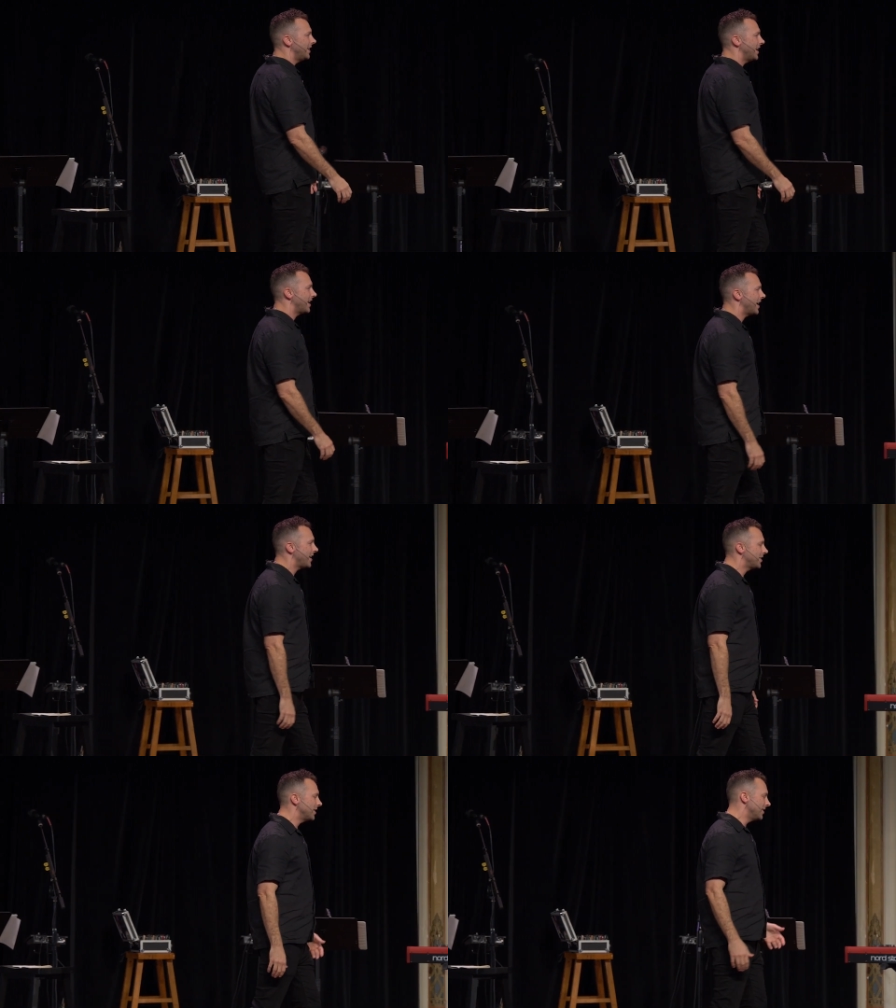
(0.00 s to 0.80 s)
And I
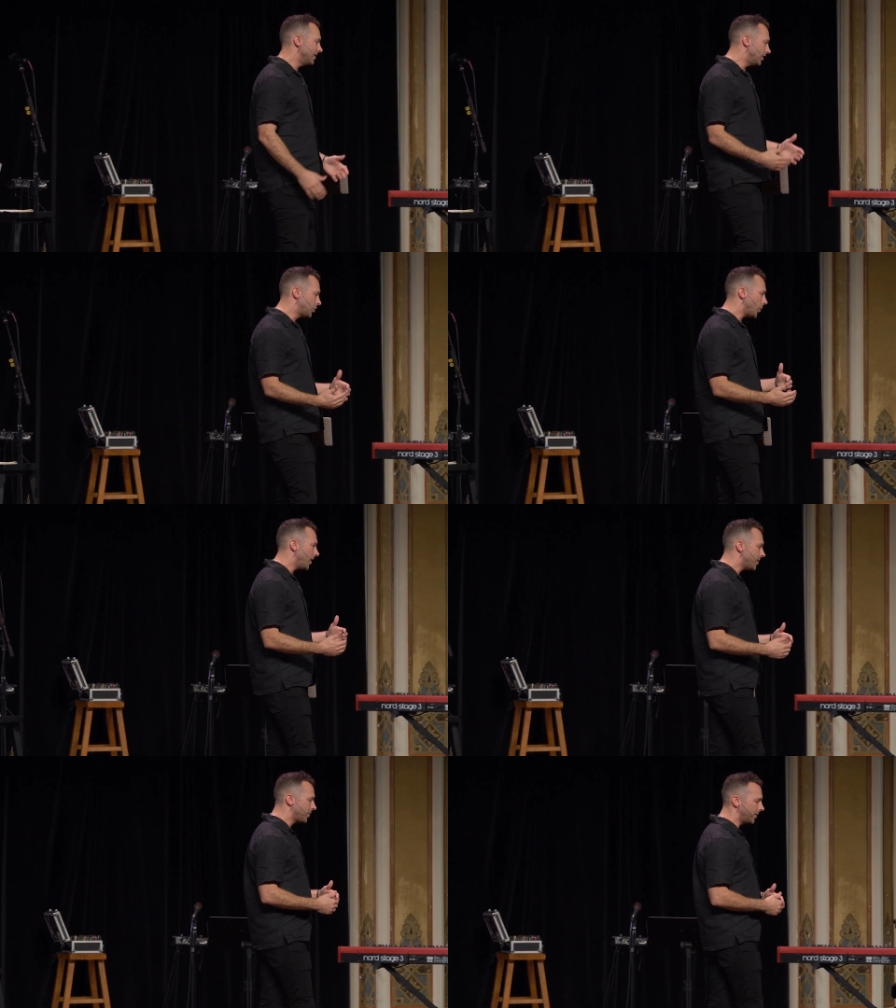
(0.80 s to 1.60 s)
had the, the joy
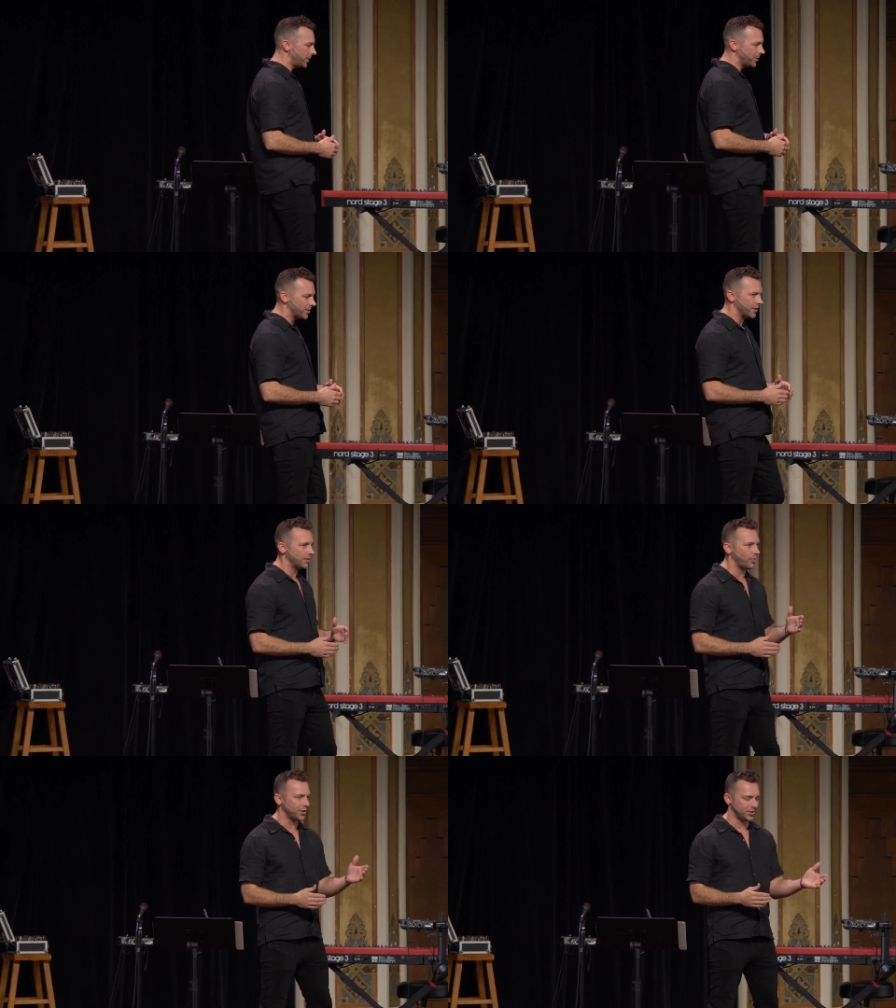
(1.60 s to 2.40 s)
and the privilege
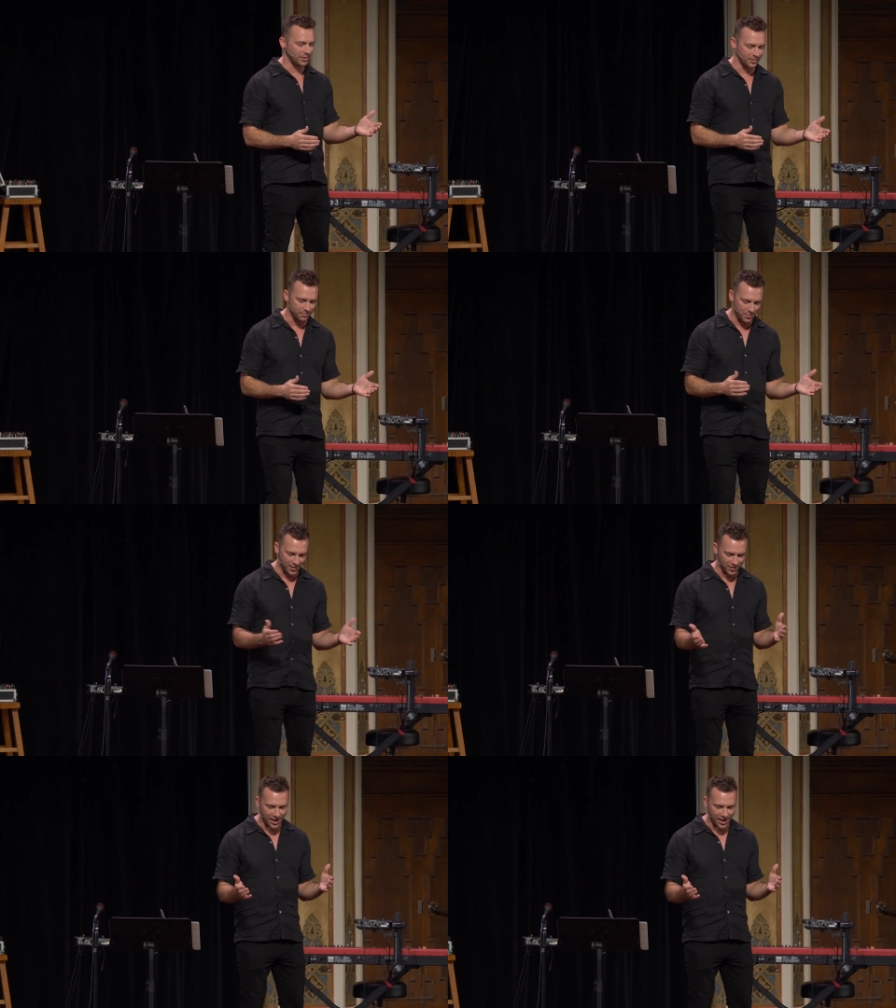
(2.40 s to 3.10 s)
of watching Beth and